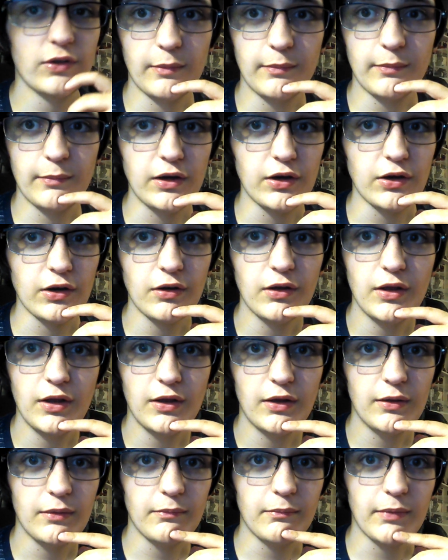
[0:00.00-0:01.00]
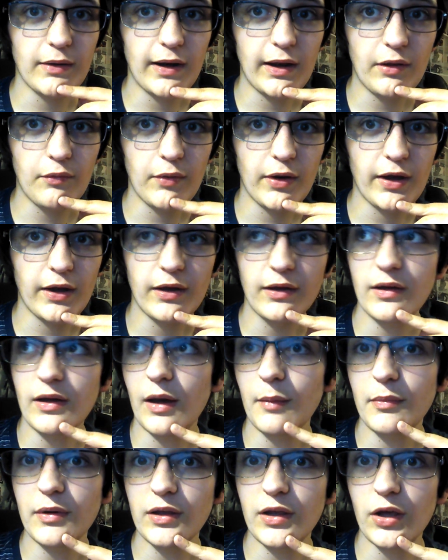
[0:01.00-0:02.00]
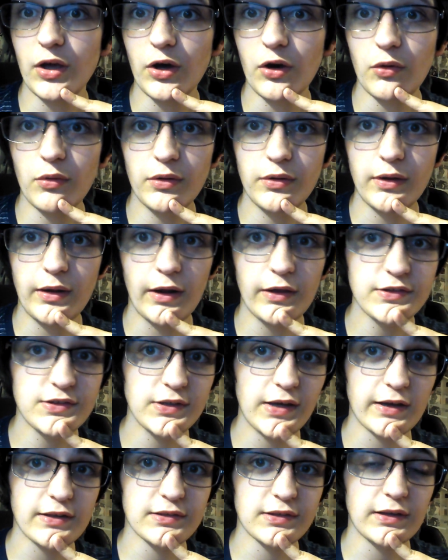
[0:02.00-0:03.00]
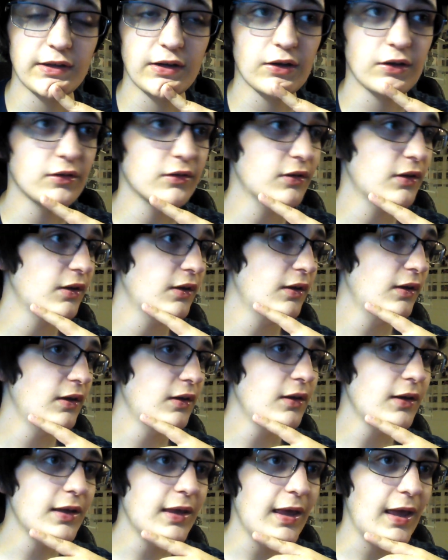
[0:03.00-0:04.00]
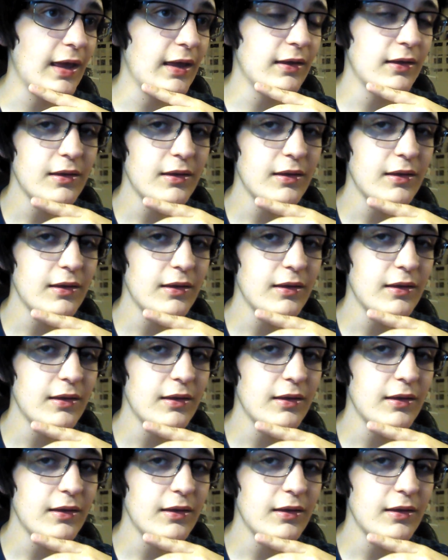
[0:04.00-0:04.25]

and I'm here. But anyway, I'm gonna go, and I'll see you guys later. Okay.